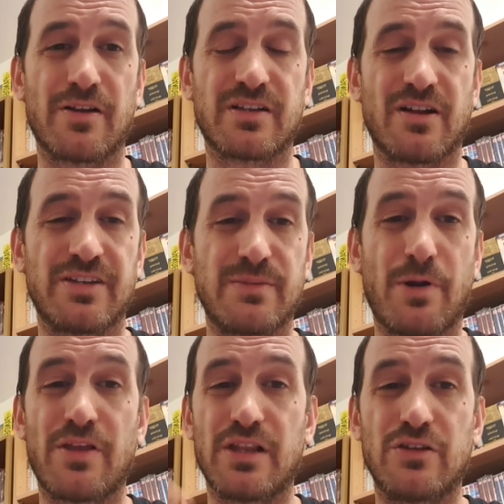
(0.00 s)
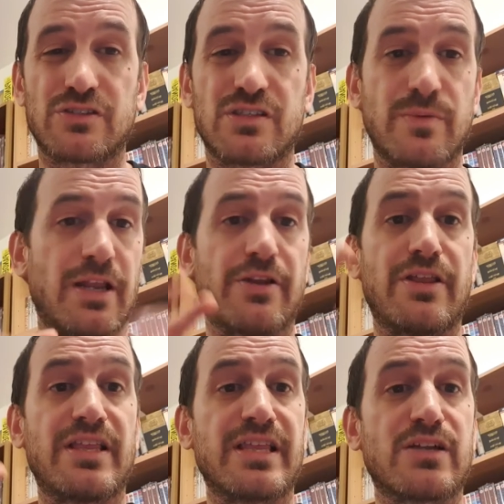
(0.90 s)
guard nearby, they looked at them. We were like, no,
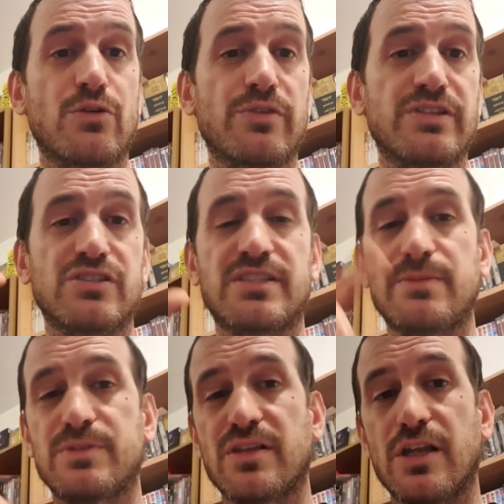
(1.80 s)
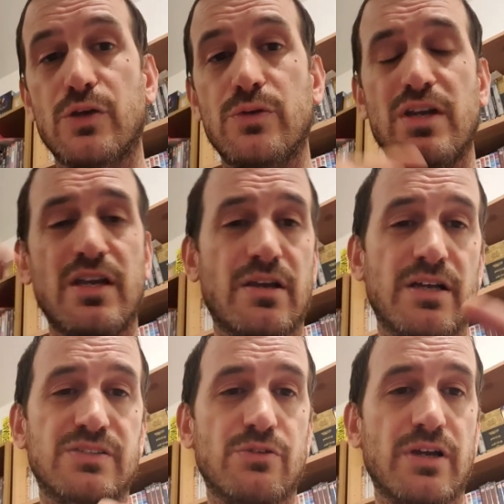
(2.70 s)
no, they're cool. They just nipped to the loo.
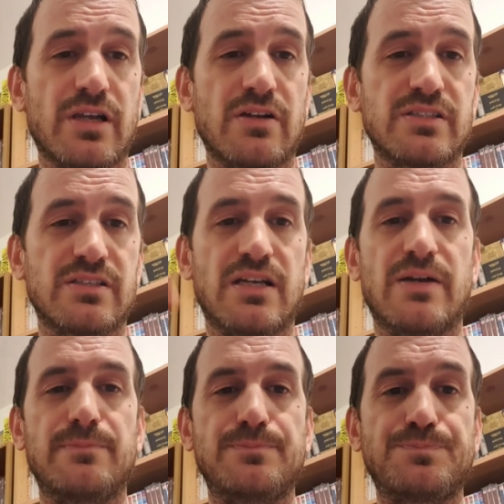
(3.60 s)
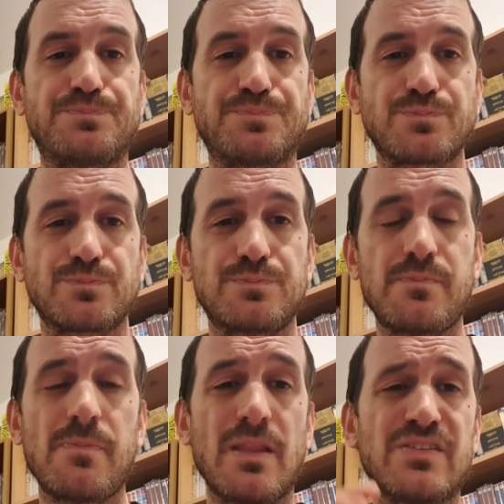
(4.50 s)
That's all right, guys. Um,
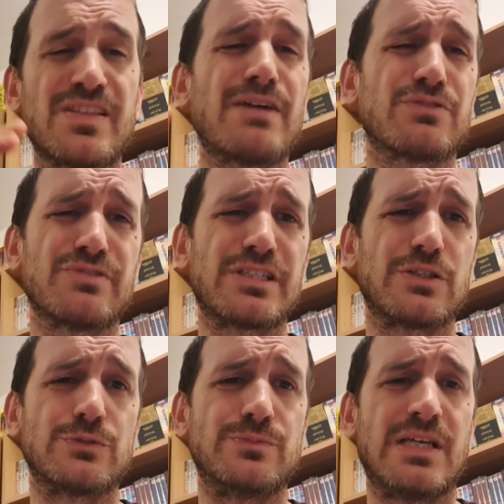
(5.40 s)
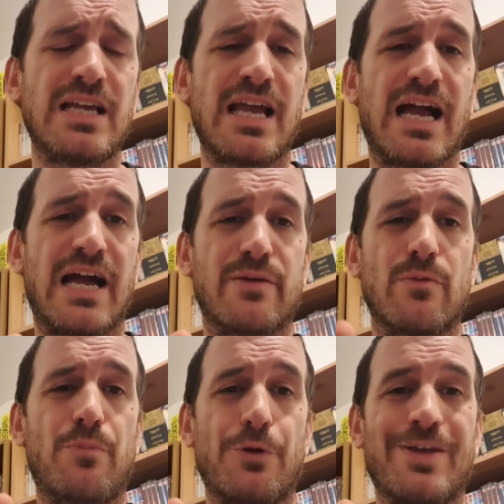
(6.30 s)
so that was really cool. And at
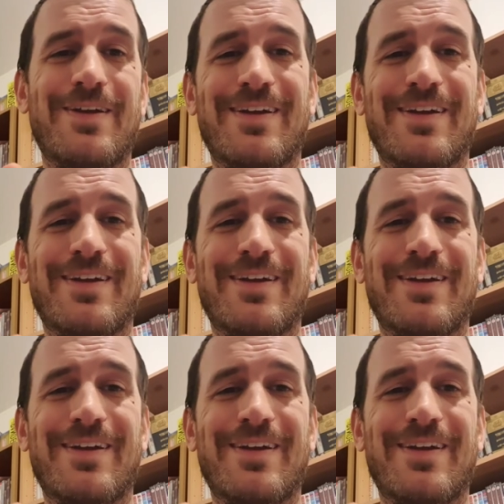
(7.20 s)
one point,